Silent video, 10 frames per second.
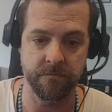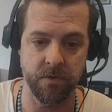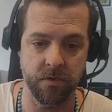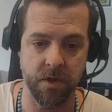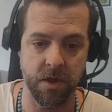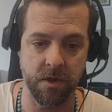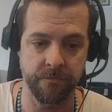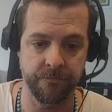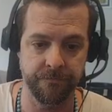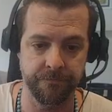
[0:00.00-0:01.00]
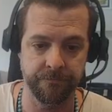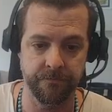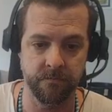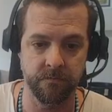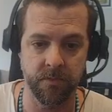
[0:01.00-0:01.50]
Okay.
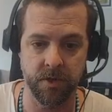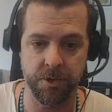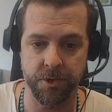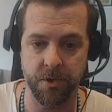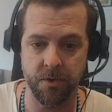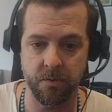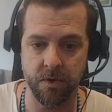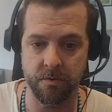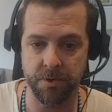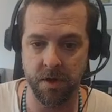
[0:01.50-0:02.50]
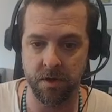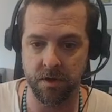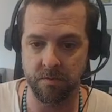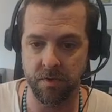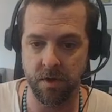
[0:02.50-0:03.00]
I'll show you what I'm talking
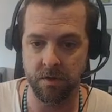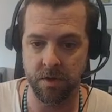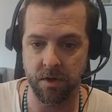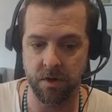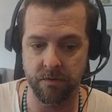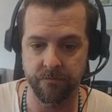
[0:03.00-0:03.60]
about here.